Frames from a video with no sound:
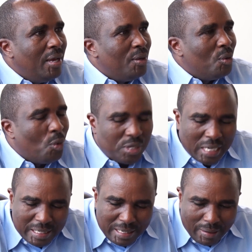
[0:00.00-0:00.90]

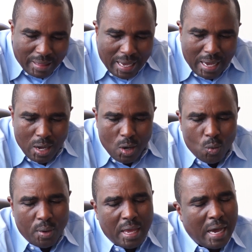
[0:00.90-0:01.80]
which are still there.
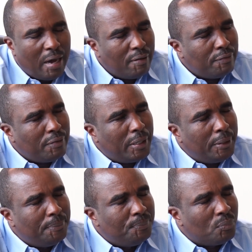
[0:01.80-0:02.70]
We have
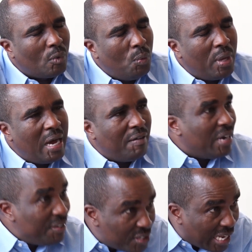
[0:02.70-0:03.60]

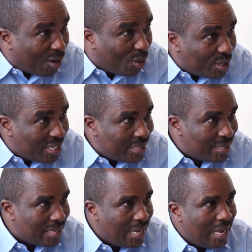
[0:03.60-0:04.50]
lifestyle
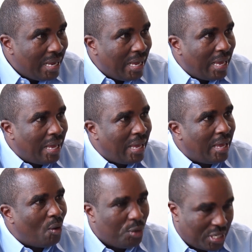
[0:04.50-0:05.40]
audits,
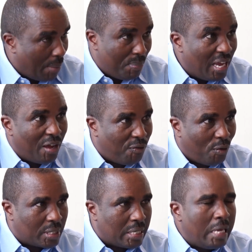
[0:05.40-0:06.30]
which are being
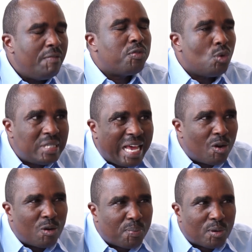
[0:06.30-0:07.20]
enforced. If those are
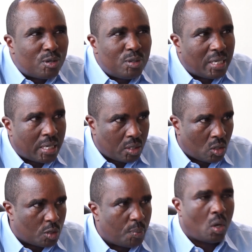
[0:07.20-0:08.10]
not producing
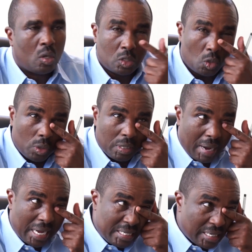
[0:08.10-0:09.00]
results, because you'd
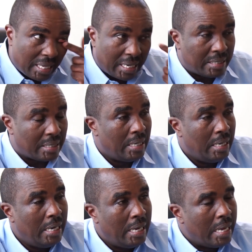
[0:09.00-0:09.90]
imagine that
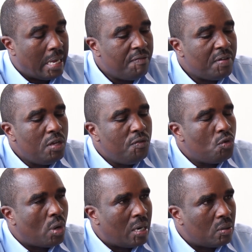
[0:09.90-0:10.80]
even if
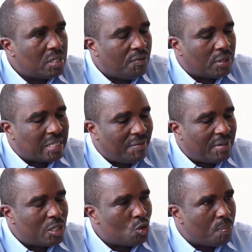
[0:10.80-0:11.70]
you allowed civil
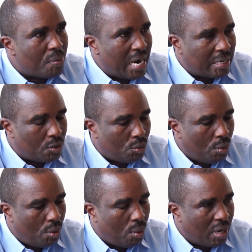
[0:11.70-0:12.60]
servants to practice
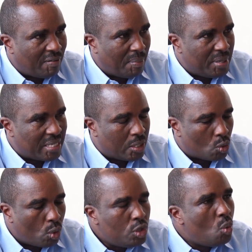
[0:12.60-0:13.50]
whatever
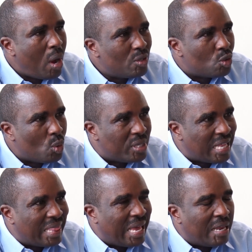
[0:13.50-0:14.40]
business, what you want to know is that they're